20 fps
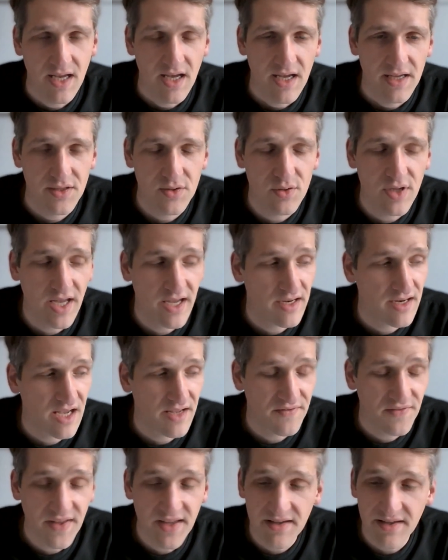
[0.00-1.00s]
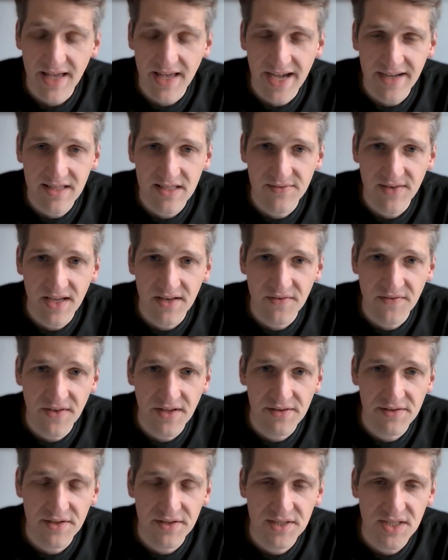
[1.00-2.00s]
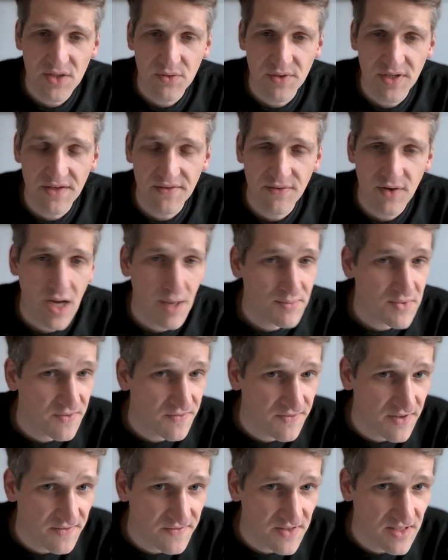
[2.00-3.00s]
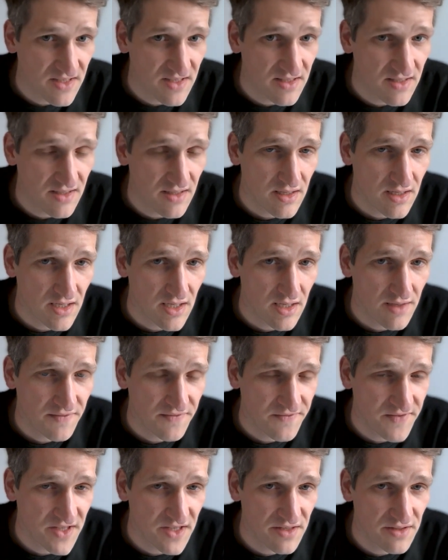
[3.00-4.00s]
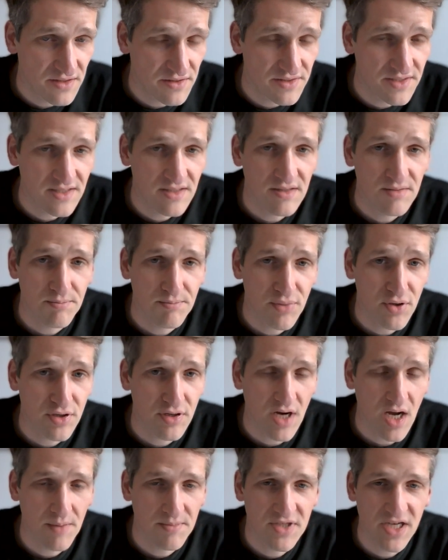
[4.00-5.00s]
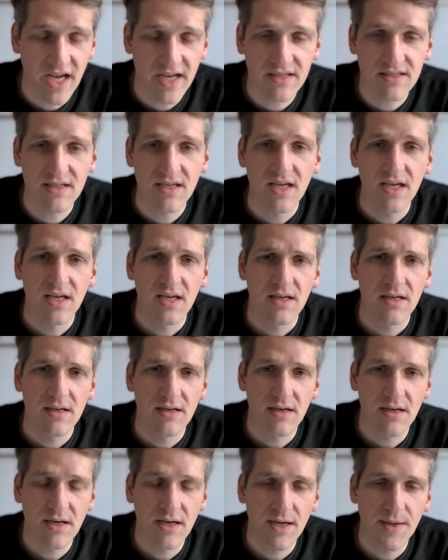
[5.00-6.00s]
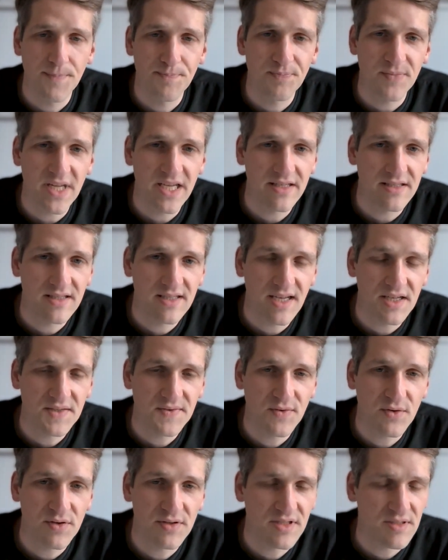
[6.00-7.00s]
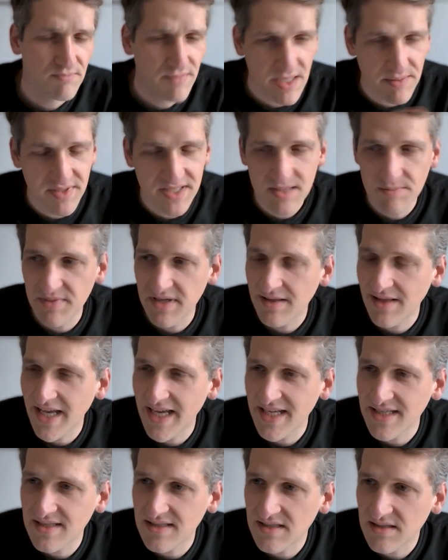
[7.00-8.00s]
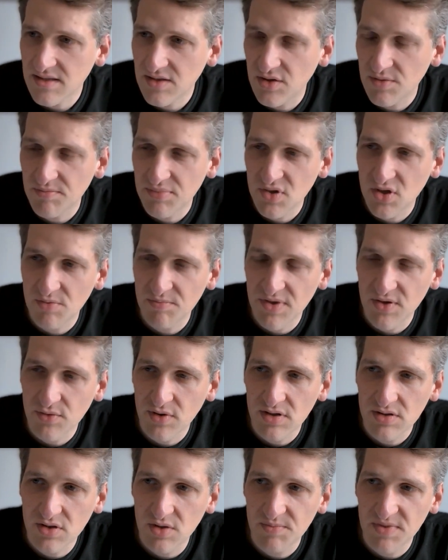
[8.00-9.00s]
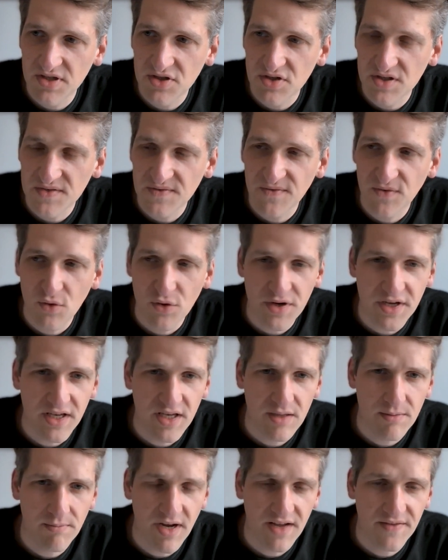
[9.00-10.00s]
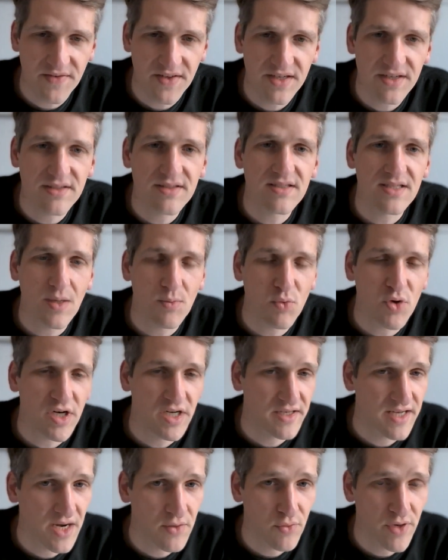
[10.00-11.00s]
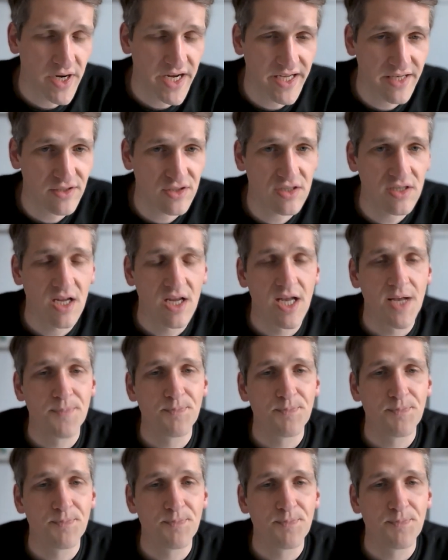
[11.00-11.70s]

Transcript: You can, I think, activate field history for up to 50 fields per object in Salesforce. Maybe it's a bit less, could be wrong, could be just 40, but I think it's somewhere in that range.